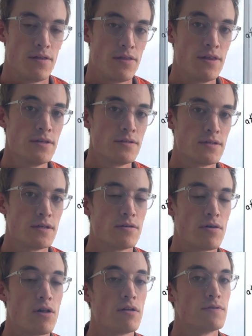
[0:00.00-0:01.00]
This, in
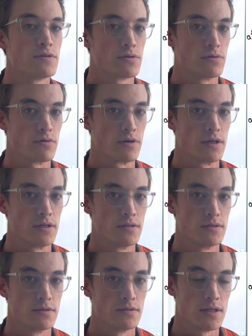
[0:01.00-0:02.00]
all of its glory,
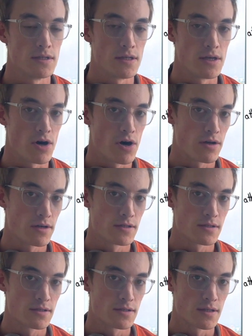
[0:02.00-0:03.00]
is the
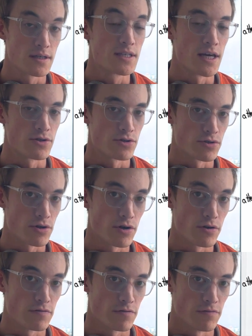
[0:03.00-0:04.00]
audience attention
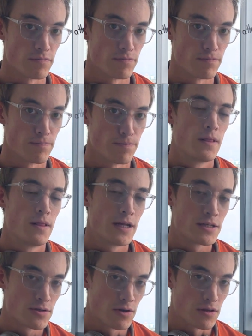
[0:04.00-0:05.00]
curve. Let's
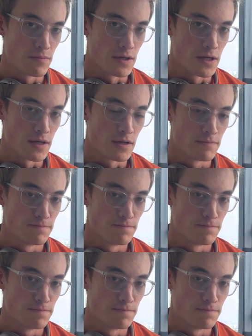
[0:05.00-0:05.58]
start at the beginning.